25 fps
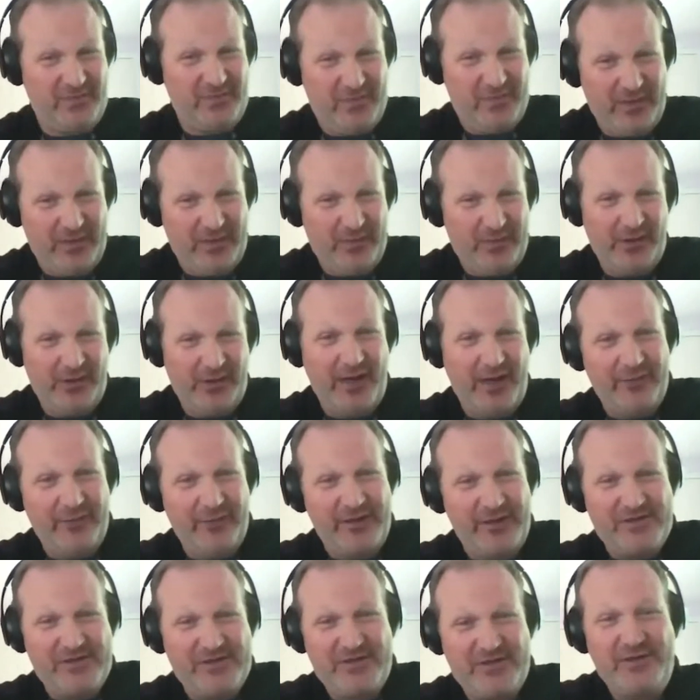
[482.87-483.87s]
people I
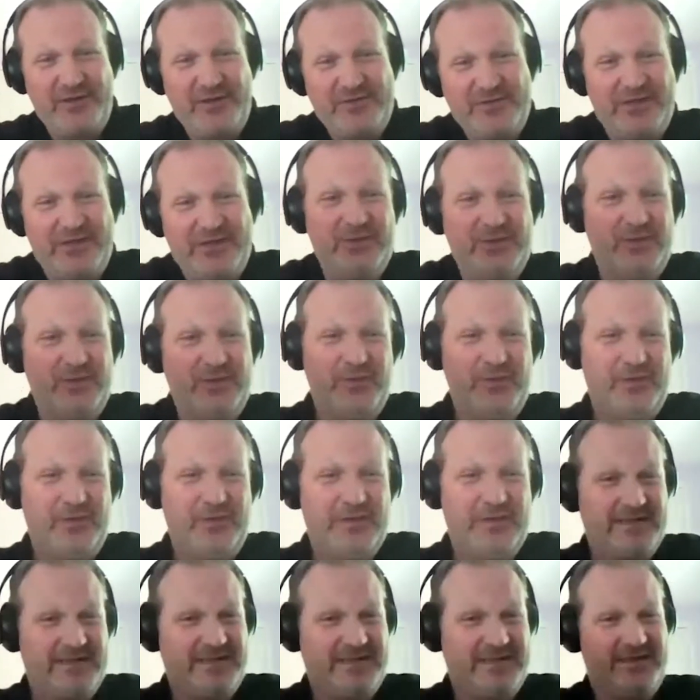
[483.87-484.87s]
reached out to,
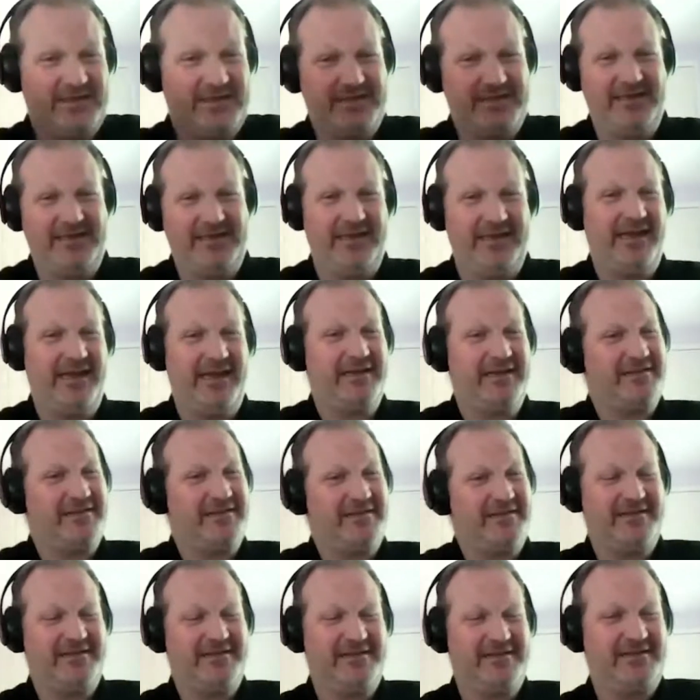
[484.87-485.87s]
because Annette
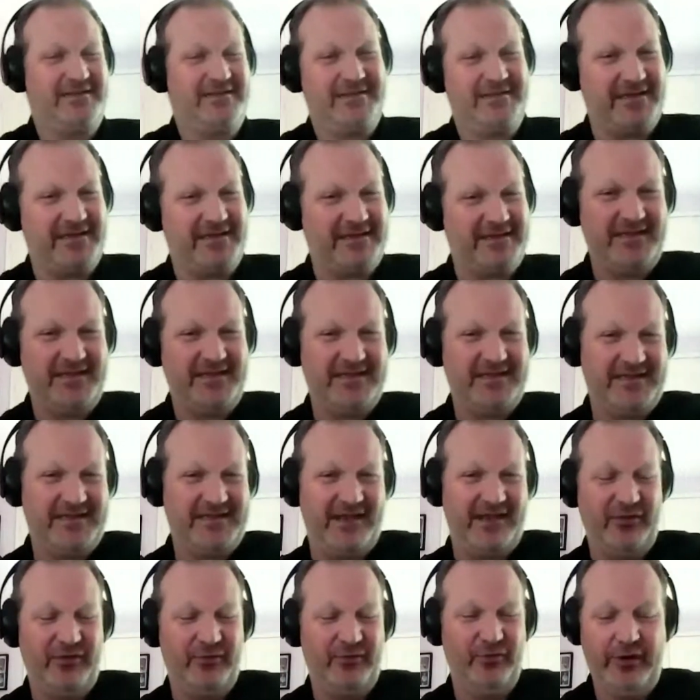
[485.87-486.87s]
does this
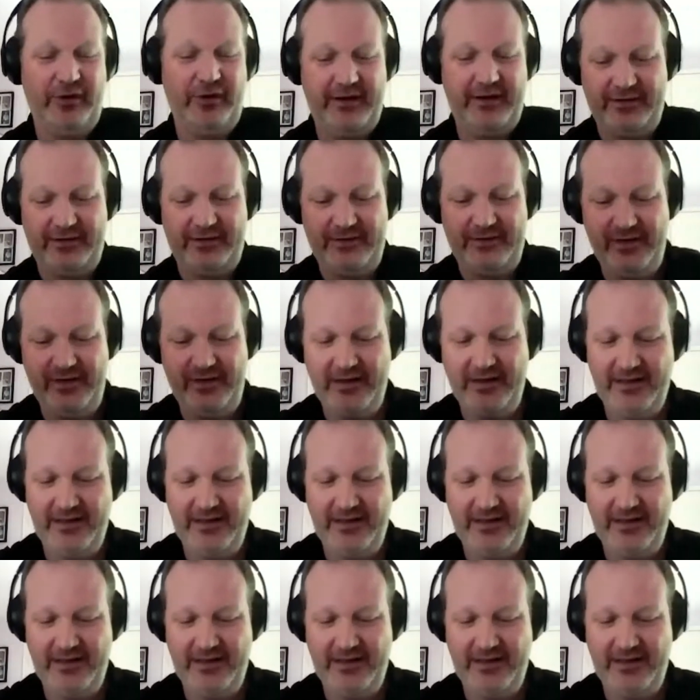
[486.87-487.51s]
at the Royal